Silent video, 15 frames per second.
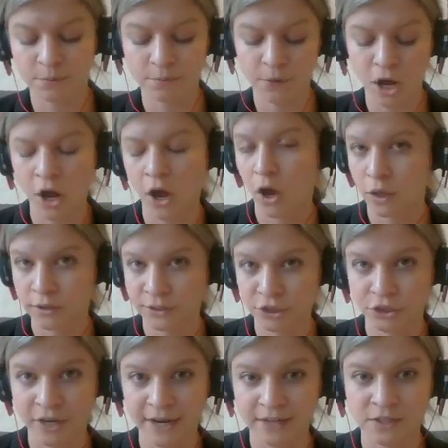Not all
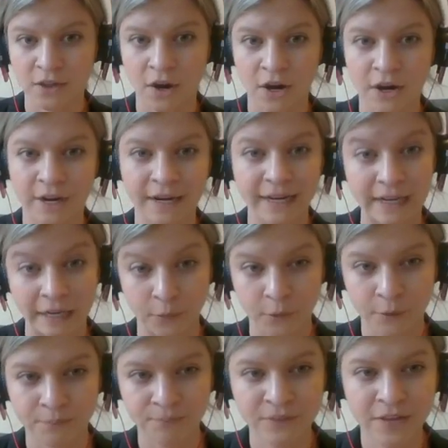strains are
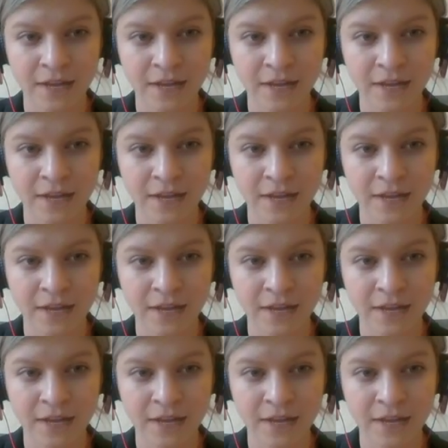equal.